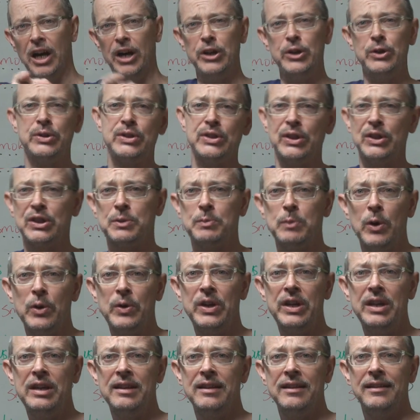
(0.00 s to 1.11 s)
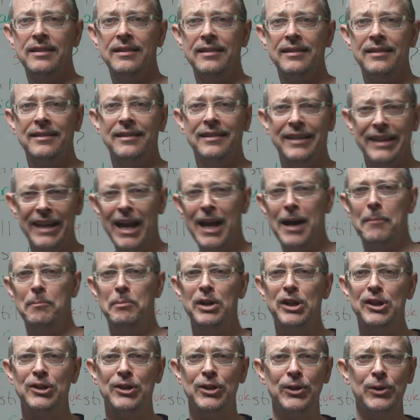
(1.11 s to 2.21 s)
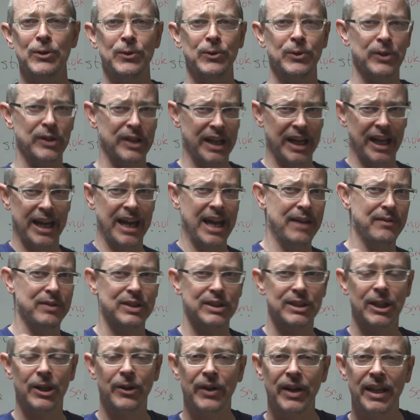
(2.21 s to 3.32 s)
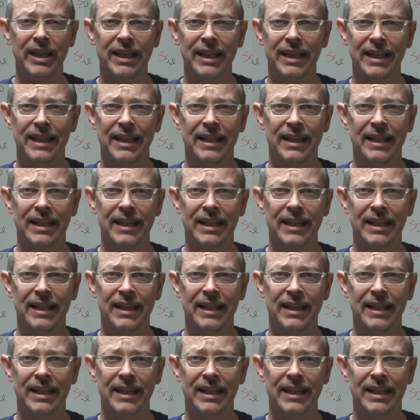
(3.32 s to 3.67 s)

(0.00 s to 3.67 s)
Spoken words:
Are you still smoking? Yeah, me too. Can I have a cigarette?